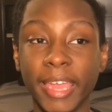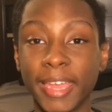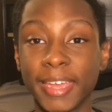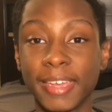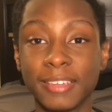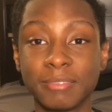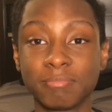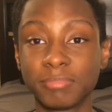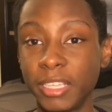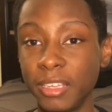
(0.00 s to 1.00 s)
And
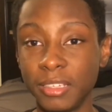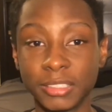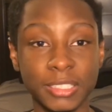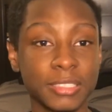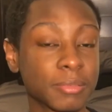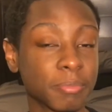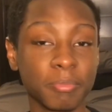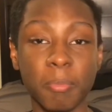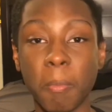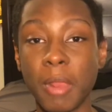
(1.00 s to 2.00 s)
yeah, just
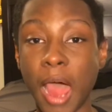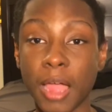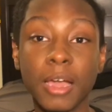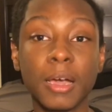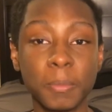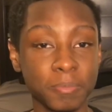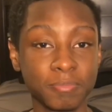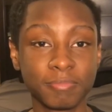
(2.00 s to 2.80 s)
lock up.